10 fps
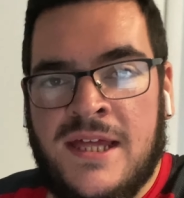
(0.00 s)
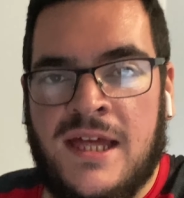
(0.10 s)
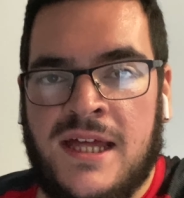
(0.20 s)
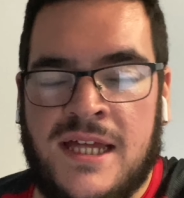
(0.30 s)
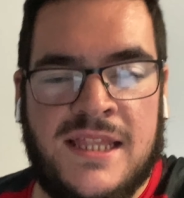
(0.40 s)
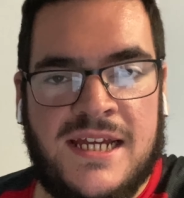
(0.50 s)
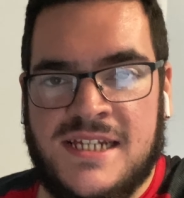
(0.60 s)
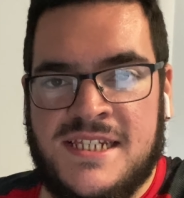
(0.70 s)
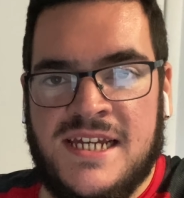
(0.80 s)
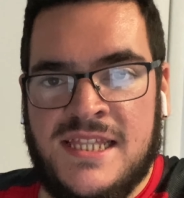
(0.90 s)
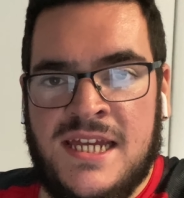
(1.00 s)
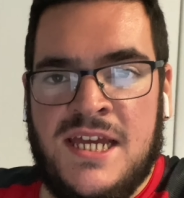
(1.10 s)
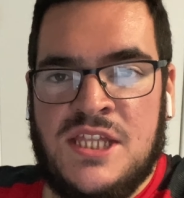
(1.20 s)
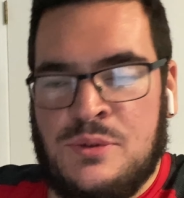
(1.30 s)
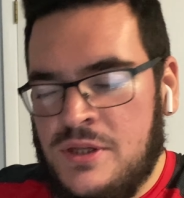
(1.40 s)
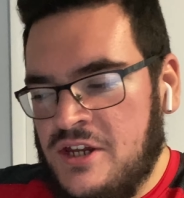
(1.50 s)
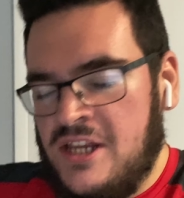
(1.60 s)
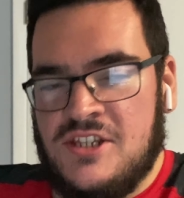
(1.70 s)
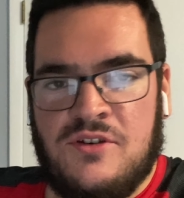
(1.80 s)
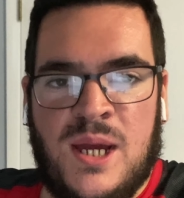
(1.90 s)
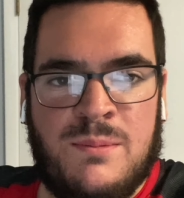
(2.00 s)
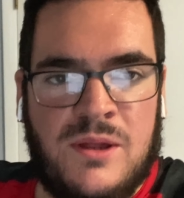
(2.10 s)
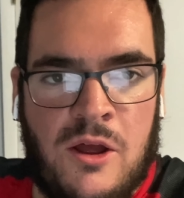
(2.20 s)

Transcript: Uh, like I said, Twitter, Instagram,